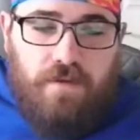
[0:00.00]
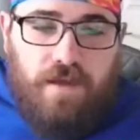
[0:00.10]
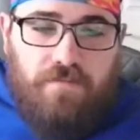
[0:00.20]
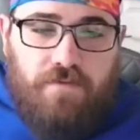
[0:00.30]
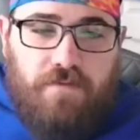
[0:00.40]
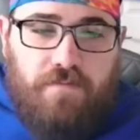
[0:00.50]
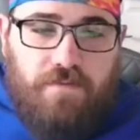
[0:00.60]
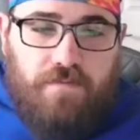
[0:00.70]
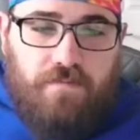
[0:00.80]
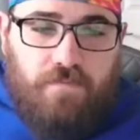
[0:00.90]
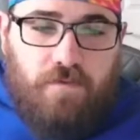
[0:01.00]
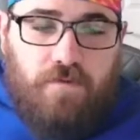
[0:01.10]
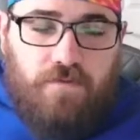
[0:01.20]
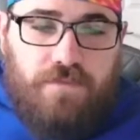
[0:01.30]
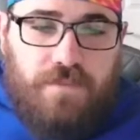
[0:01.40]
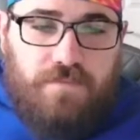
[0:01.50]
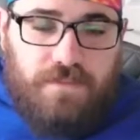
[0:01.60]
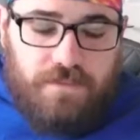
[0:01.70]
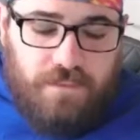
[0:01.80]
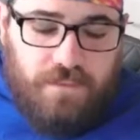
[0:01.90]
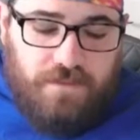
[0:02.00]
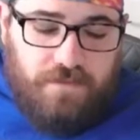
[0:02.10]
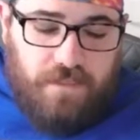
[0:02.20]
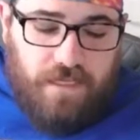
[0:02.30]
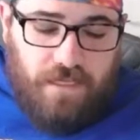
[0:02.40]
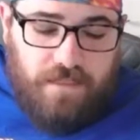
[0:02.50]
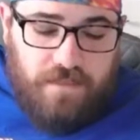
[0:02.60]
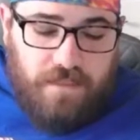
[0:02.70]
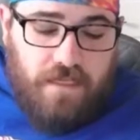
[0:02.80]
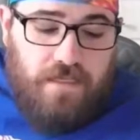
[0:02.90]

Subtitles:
have a little bit more receptions than he usually has.